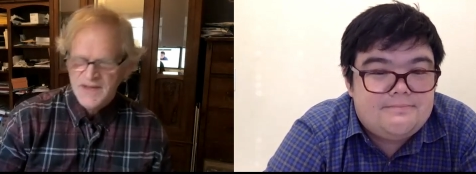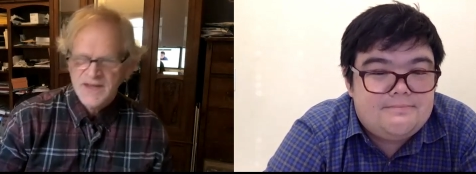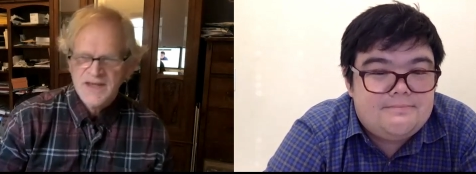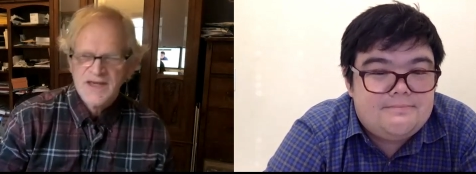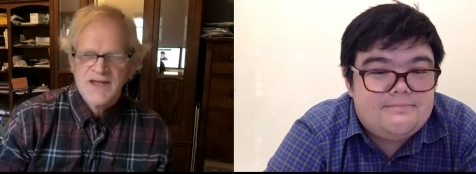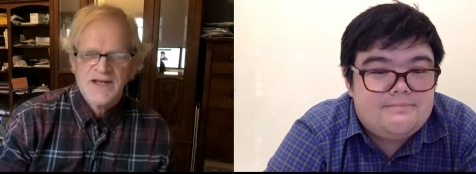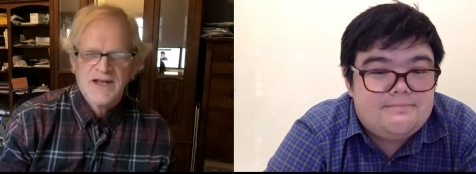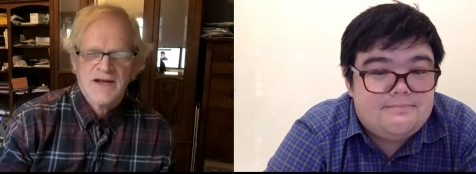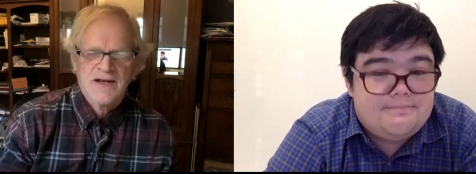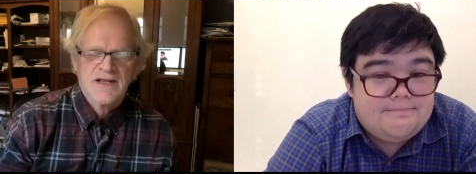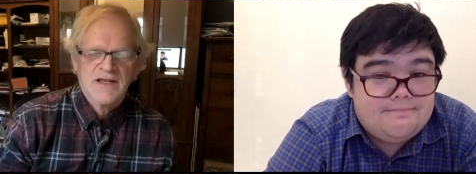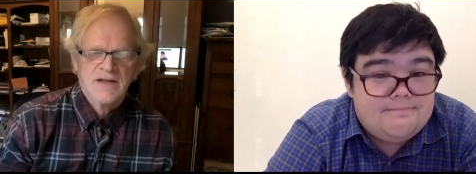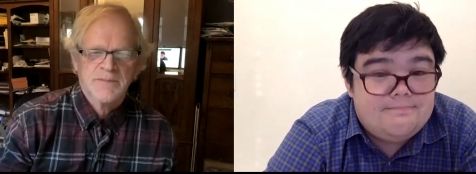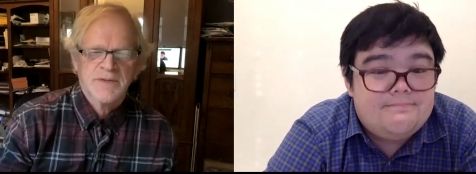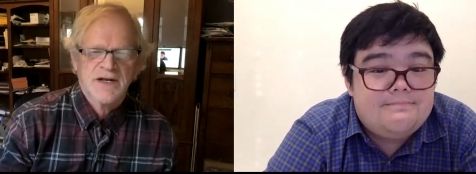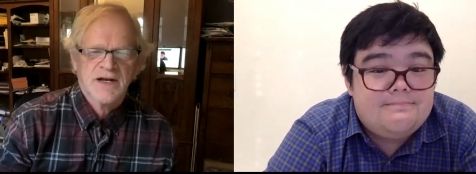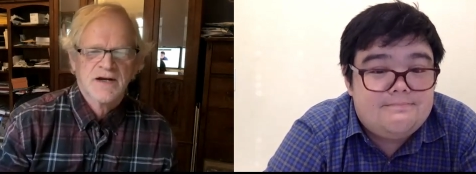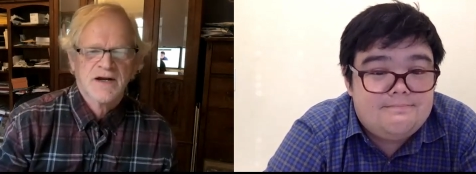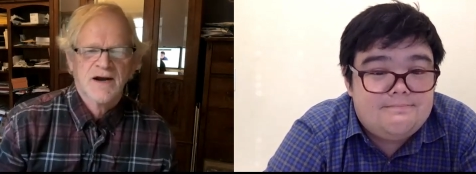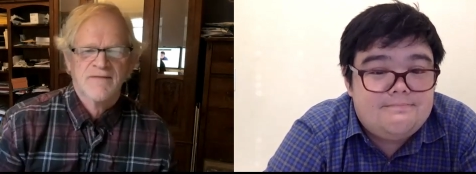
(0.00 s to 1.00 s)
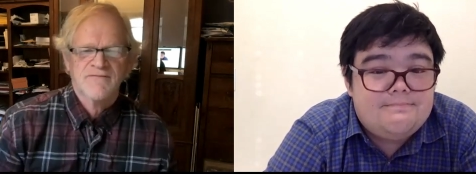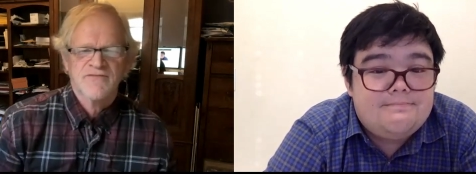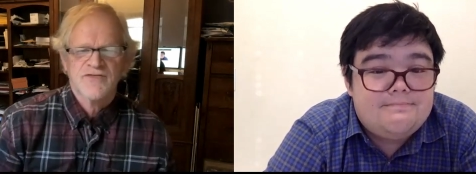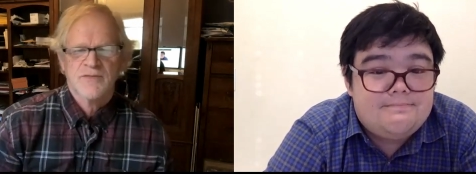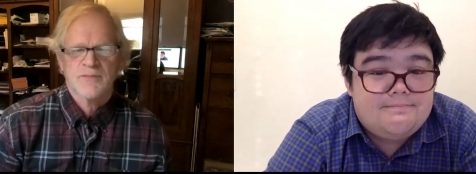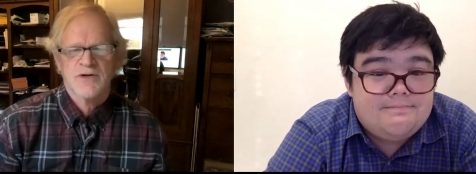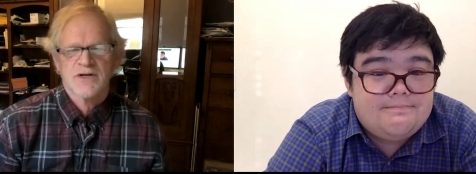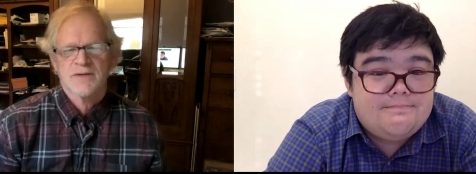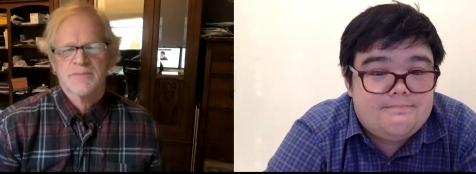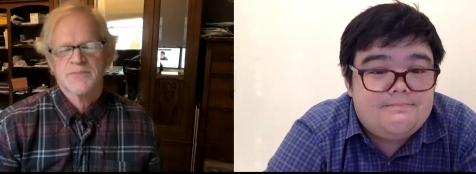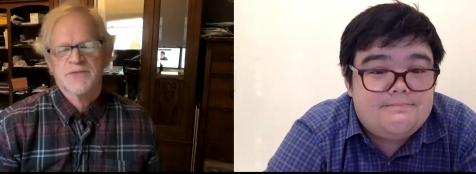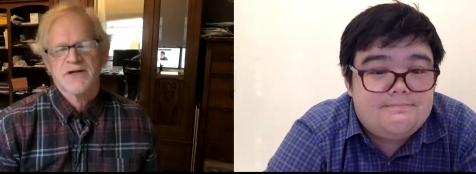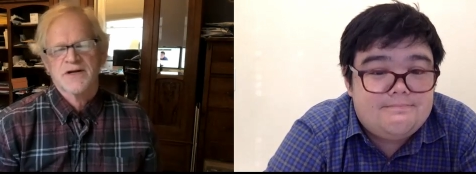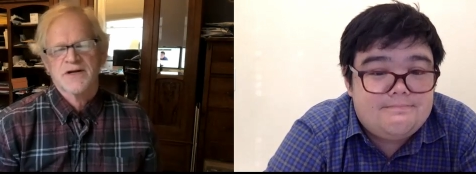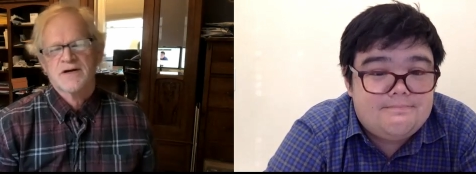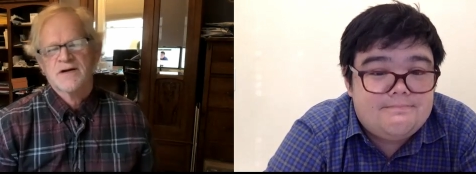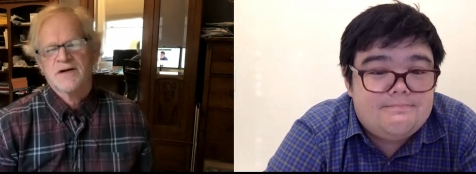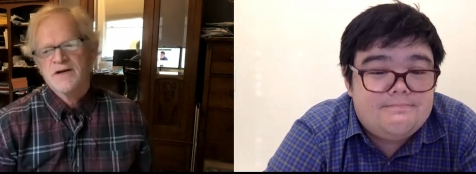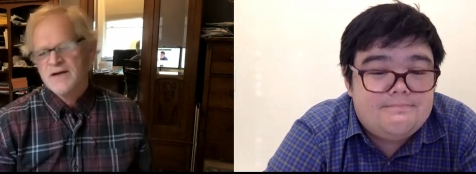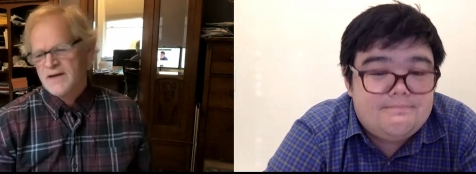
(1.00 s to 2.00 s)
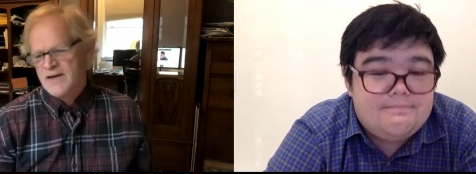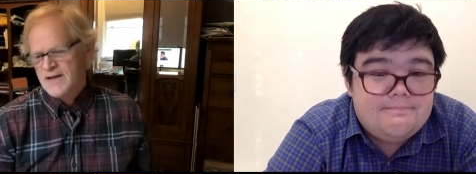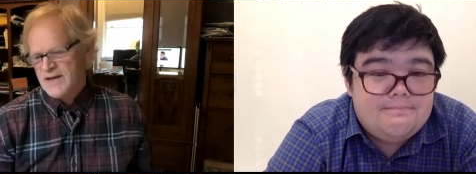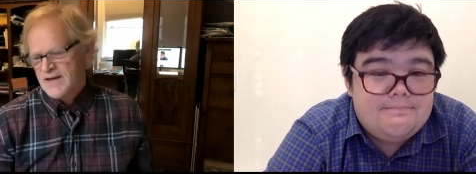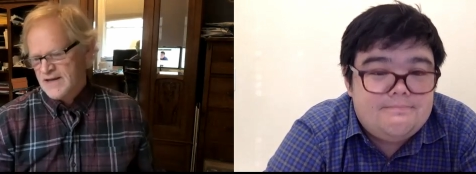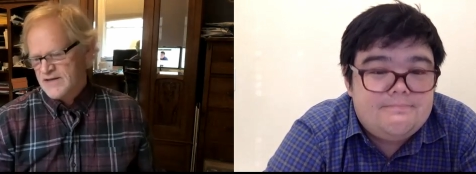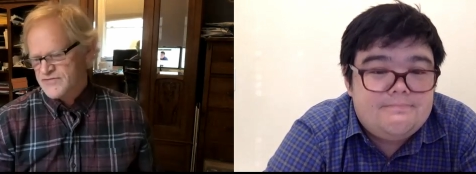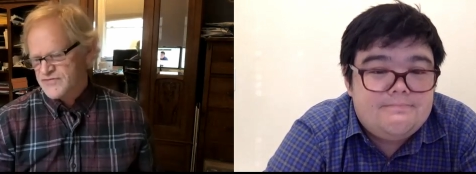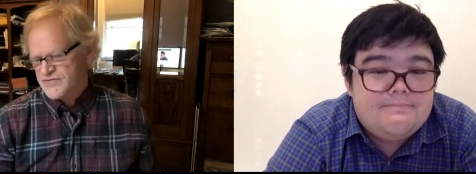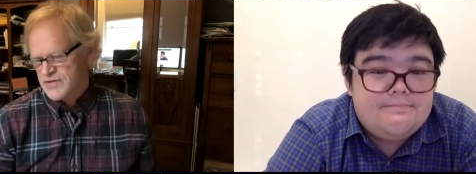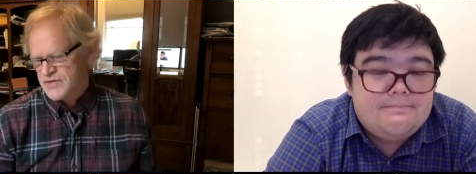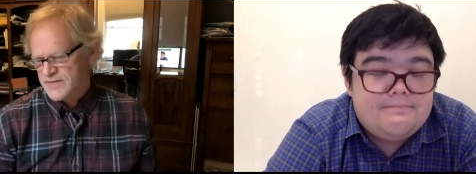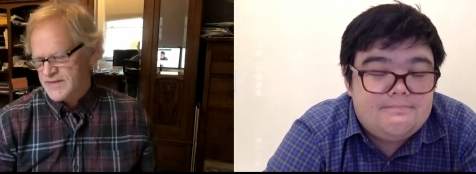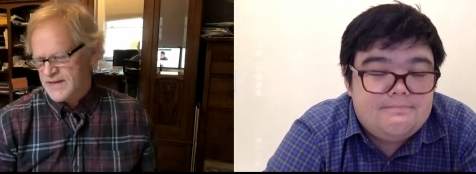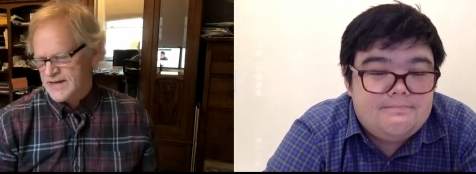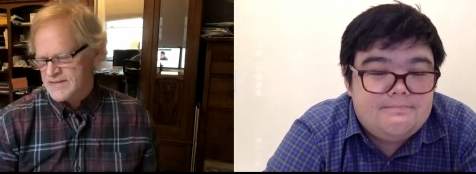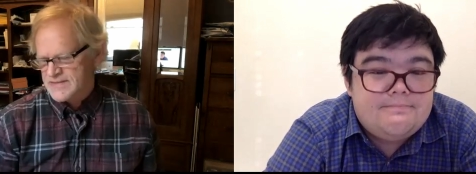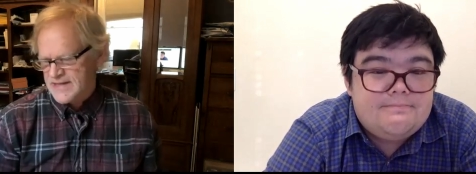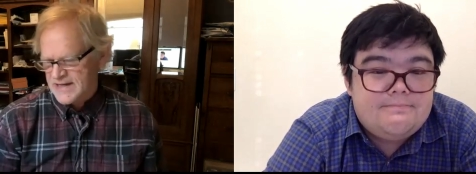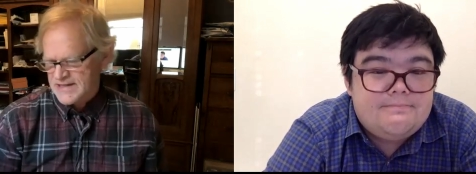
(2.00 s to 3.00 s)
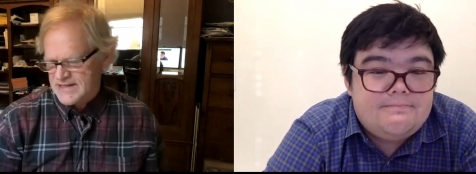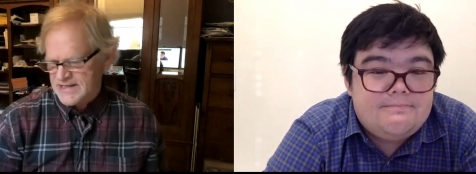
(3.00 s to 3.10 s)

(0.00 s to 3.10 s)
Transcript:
Speaker 1: getting a little bit uncomfortable up there. And so that, that